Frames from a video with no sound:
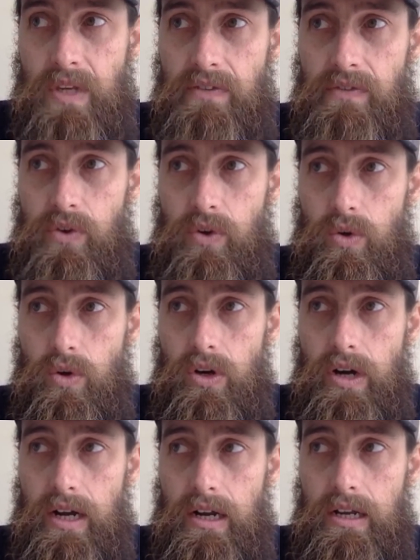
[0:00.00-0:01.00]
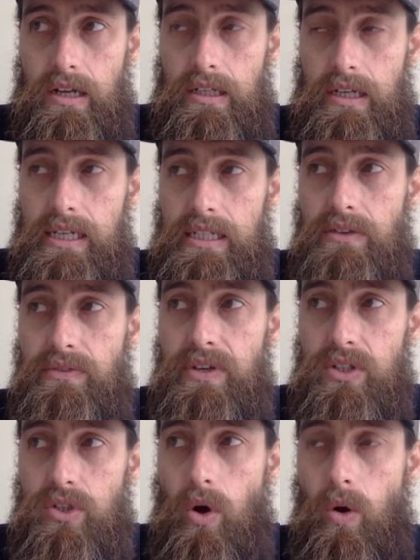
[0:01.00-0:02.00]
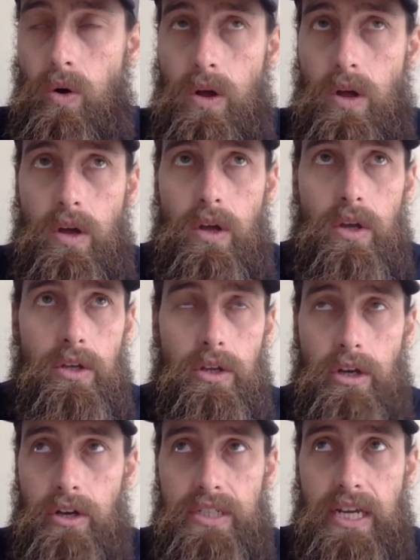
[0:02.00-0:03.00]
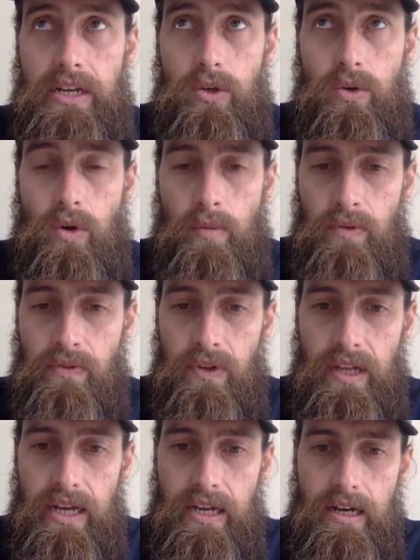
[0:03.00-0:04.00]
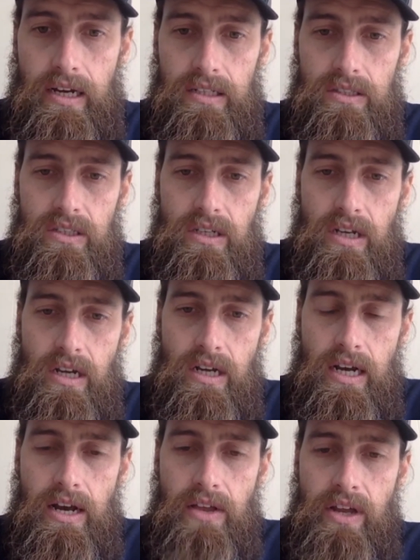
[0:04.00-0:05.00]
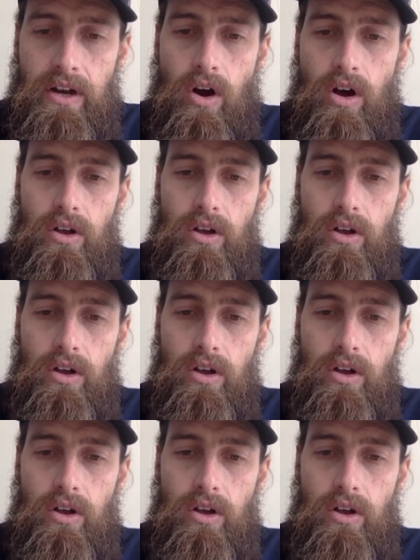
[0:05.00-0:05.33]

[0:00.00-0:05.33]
if you're not going to eat the fish whole, take your normal fillet cuts, and then